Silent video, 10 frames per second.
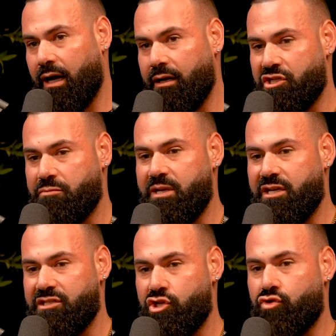Just
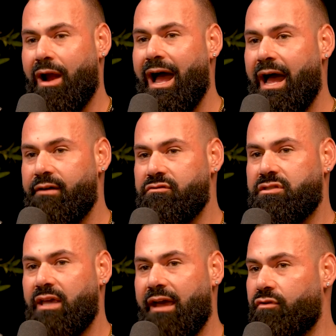because it
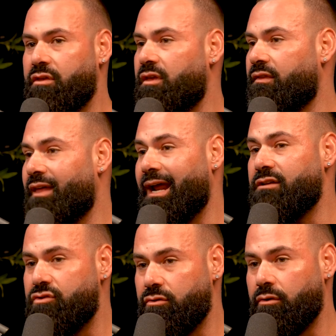drives everything that I
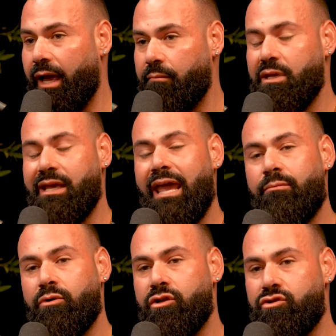do, and being
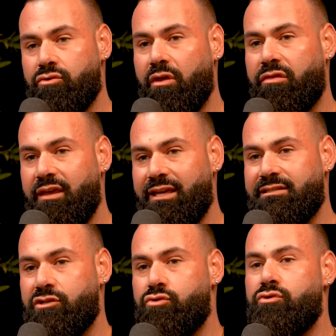able to do the things
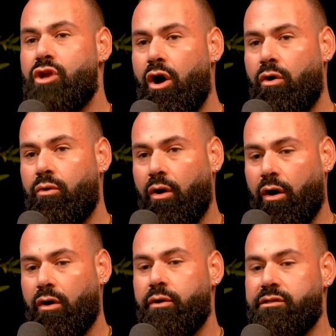that you know
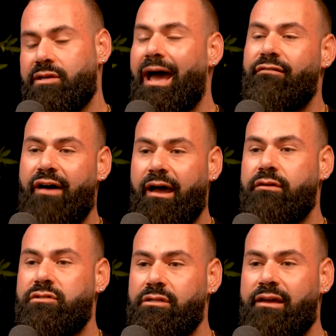are going to add value
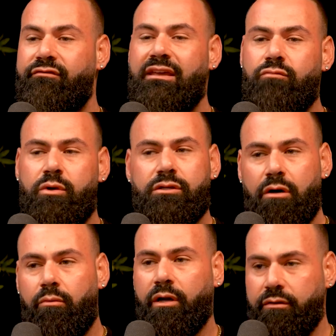to your life, even when you
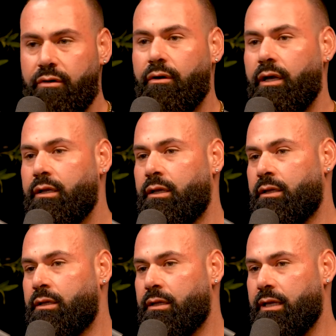don't want to do it,
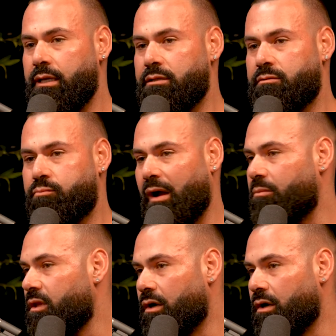is probably the